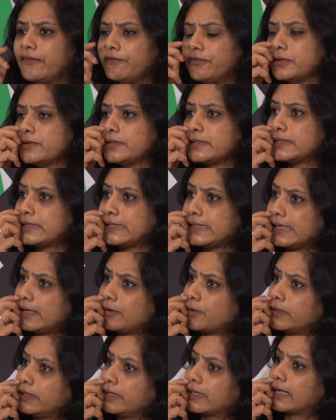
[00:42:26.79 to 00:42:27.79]
If you see
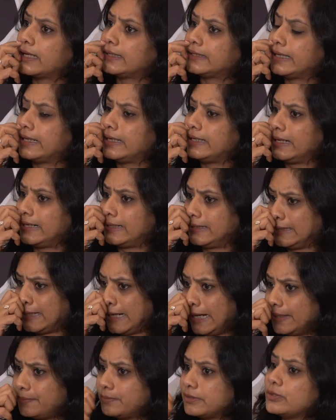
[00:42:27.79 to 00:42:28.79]
holika, then at
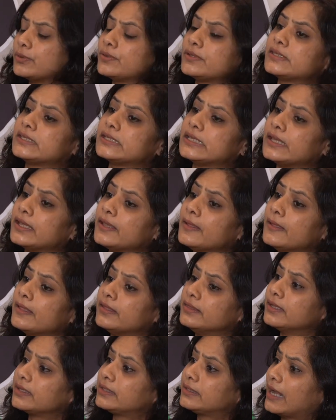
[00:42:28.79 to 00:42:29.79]
times you see
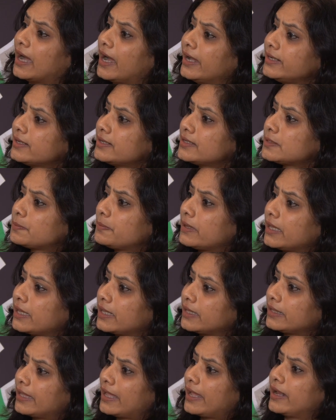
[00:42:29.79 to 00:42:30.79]
the tires
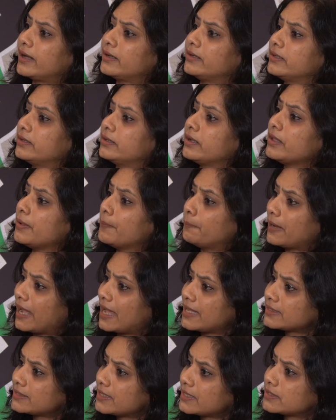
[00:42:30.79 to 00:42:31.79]
being there, the
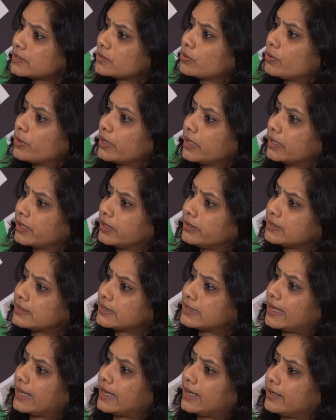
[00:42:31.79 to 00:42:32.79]
plastics going
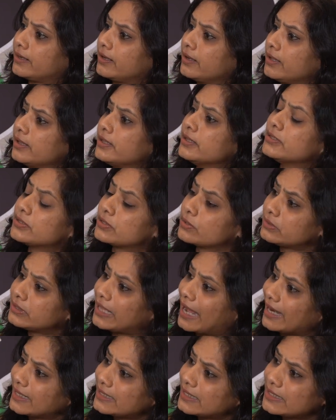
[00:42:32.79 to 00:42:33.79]
inside. So
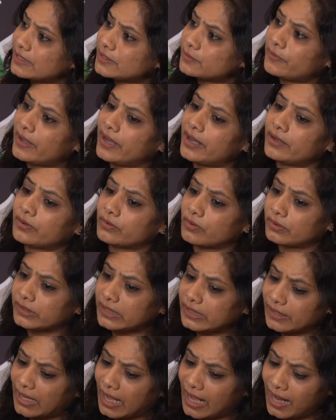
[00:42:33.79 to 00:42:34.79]
that is where
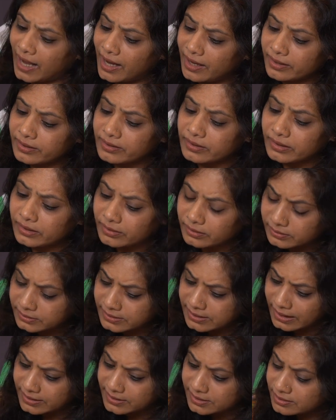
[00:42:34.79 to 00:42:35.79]
our
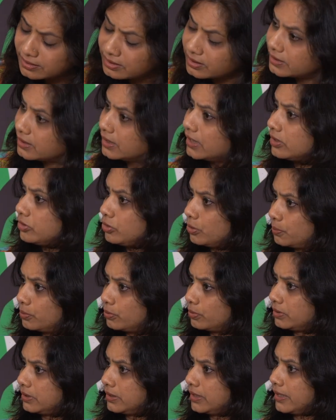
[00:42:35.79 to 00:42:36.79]
Sanskriti, jo
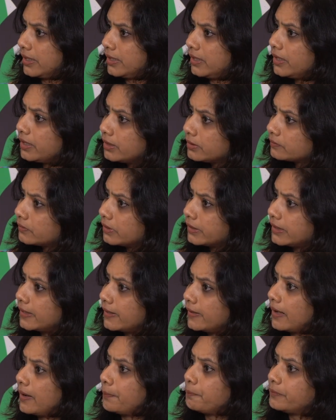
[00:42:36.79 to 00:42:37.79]
bolte hai na,
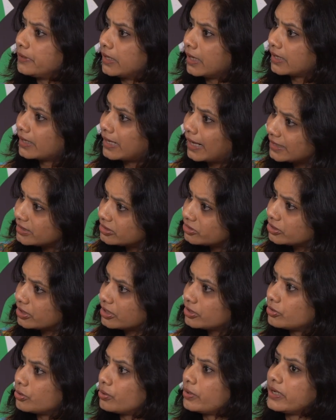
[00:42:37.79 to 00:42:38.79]
ye apna
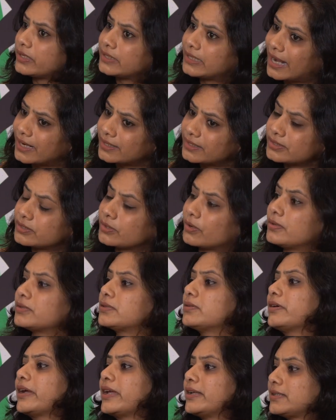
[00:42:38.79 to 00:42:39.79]
culture jo hai, that is
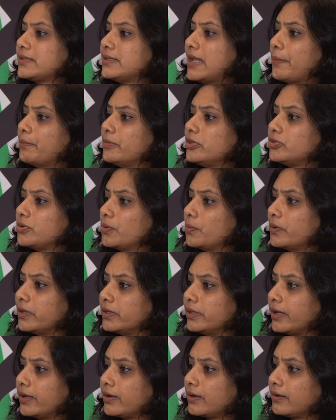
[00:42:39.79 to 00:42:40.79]
also gets damaged over
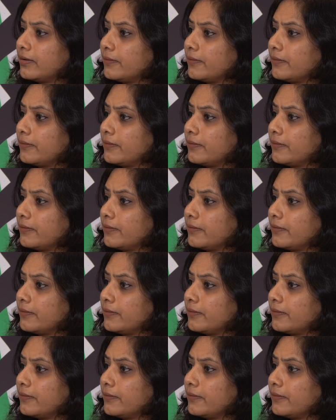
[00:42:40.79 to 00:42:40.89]
there.